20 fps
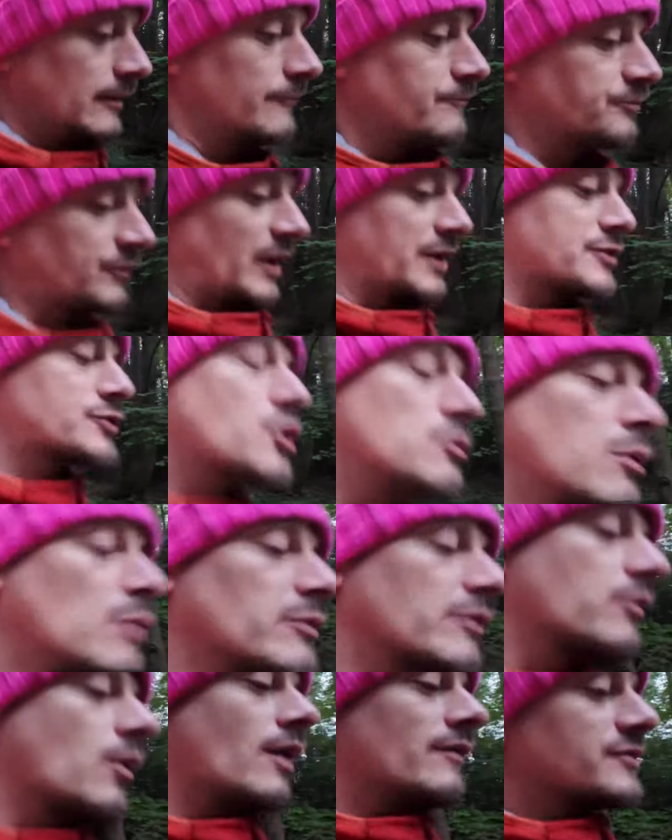And he's come up
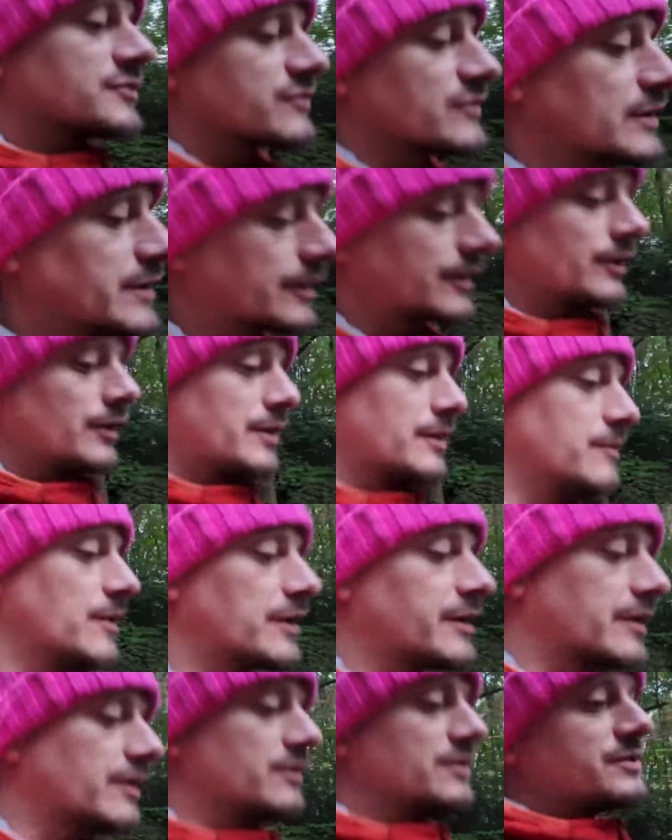with one that's really good. I'm not
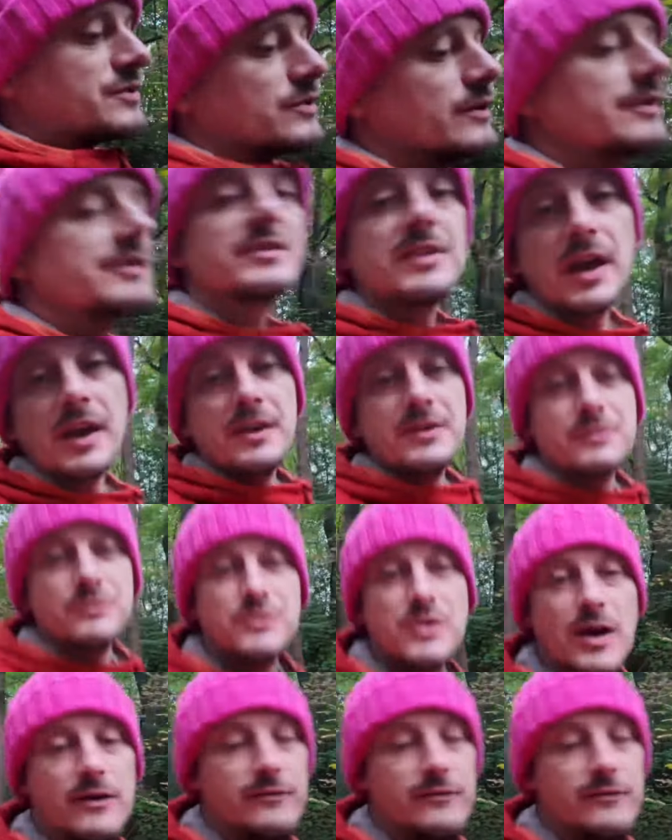going to go into it because the haters will try